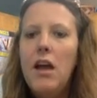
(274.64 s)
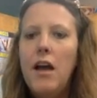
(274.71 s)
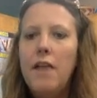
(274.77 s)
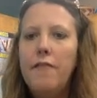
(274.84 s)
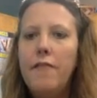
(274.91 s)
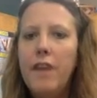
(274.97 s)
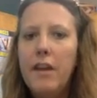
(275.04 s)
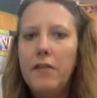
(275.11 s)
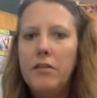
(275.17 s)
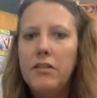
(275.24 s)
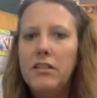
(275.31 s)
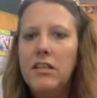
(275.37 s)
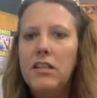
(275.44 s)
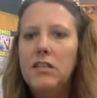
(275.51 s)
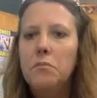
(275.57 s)
Virus
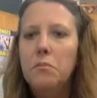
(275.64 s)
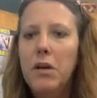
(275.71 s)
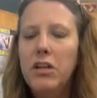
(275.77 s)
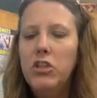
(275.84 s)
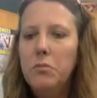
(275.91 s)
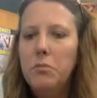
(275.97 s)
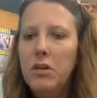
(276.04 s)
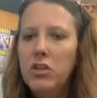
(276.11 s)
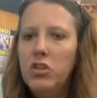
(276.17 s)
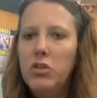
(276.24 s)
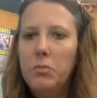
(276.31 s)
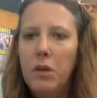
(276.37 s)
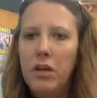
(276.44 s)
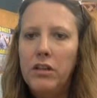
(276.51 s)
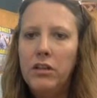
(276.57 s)
is much, much
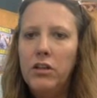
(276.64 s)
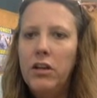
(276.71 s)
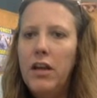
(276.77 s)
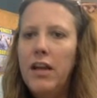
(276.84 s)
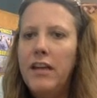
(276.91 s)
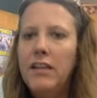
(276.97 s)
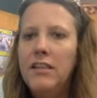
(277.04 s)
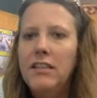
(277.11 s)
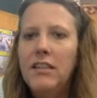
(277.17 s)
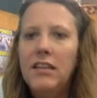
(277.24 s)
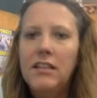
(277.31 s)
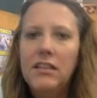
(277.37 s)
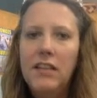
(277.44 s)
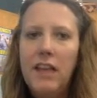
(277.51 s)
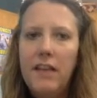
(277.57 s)
smaller, and it
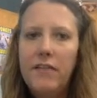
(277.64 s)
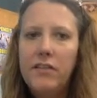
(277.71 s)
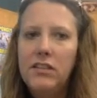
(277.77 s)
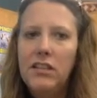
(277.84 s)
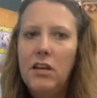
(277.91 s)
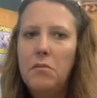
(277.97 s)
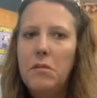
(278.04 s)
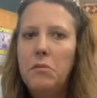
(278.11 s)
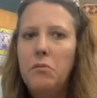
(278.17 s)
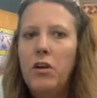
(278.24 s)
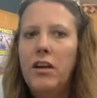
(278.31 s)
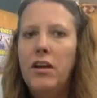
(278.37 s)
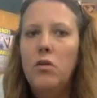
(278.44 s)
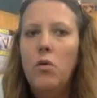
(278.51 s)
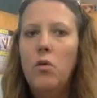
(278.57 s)
doesn't have a cell
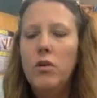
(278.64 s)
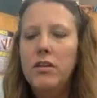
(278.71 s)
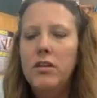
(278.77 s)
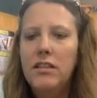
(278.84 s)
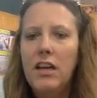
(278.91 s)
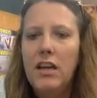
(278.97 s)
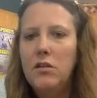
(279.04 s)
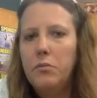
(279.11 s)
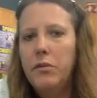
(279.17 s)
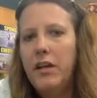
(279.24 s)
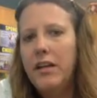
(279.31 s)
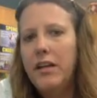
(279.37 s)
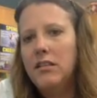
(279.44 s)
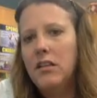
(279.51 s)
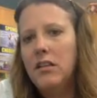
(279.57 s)
membrane or
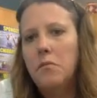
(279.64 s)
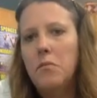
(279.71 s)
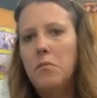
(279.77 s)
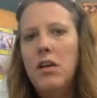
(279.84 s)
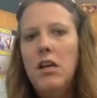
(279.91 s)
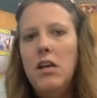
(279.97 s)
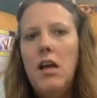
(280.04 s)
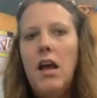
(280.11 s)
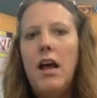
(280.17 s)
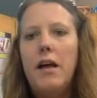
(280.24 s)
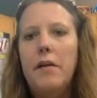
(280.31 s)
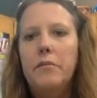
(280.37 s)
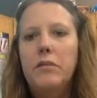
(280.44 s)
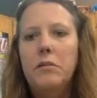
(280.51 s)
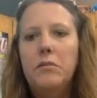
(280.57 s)
cytoplasm.
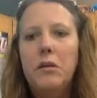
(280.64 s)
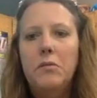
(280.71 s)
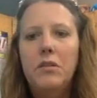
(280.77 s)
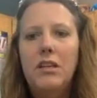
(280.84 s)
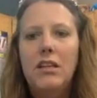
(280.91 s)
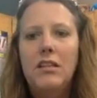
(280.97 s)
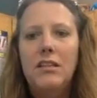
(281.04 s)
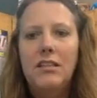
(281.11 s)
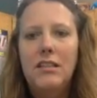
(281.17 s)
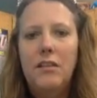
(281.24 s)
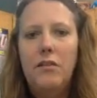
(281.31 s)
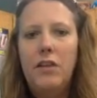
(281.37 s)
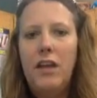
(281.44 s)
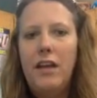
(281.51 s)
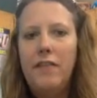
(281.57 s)
Sometimes it doesn't
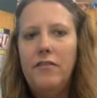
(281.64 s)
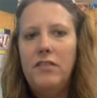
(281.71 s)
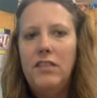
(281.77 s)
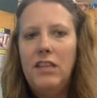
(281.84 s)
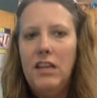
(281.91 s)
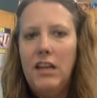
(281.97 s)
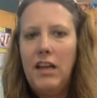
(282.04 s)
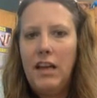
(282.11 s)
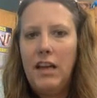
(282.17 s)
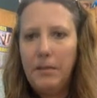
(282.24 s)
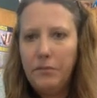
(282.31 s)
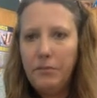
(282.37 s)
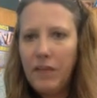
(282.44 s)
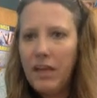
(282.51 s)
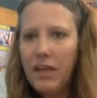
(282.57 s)
even have DNA,
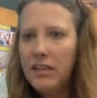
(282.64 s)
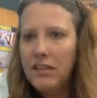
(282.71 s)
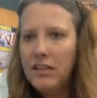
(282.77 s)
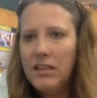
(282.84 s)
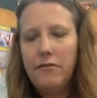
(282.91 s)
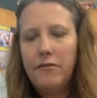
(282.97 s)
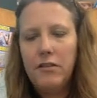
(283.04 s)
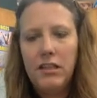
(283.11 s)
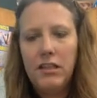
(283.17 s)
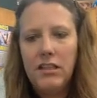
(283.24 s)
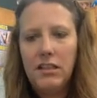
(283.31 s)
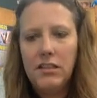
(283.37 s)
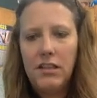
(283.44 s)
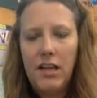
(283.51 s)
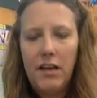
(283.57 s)
and it definitely
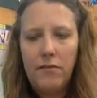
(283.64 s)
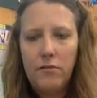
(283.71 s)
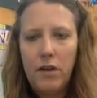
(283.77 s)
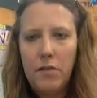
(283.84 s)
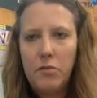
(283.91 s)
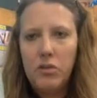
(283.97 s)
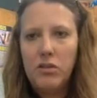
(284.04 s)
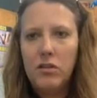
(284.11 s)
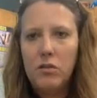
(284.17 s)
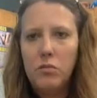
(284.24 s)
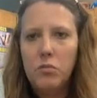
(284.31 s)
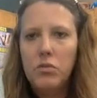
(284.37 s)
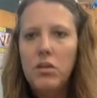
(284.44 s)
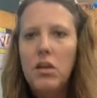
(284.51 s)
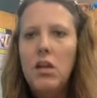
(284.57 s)
doesn't have
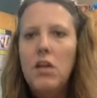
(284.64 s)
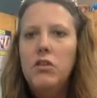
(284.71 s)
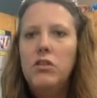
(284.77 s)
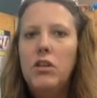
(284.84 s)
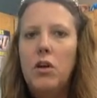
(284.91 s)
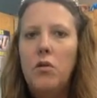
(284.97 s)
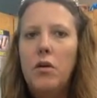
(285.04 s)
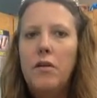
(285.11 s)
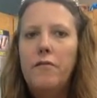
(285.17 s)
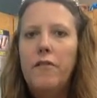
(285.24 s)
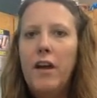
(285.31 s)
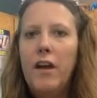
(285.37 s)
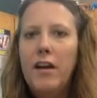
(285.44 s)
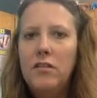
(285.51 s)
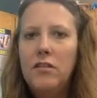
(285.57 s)
ribosomes. So a
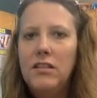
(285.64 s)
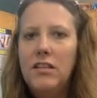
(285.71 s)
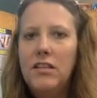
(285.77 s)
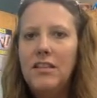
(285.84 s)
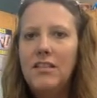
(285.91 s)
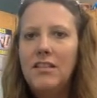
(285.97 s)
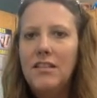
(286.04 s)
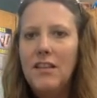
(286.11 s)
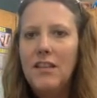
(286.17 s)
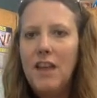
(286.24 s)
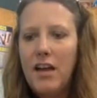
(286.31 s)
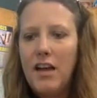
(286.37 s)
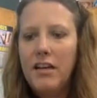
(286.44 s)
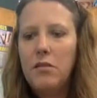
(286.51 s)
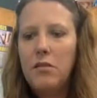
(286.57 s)
virus is
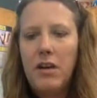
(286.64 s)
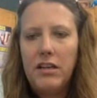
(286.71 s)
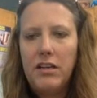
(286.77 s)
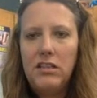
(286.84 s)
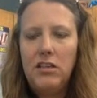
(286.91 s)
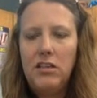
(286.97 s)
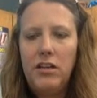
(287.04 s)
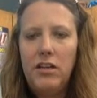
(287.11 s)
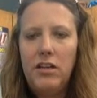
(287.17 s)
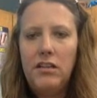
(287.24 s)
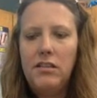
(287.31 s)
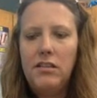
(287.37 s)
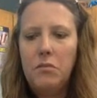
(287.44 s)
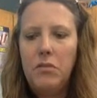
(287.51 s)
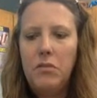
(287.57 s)
not a bacteria.
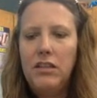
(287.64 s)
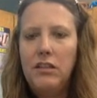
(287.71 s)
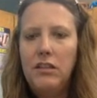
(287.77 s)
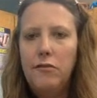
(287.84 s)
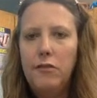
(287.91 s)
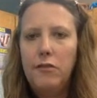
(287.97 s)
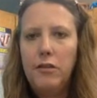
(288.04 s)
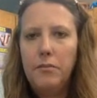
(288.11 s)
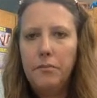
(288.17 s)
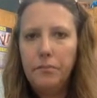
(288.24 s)
It's something different.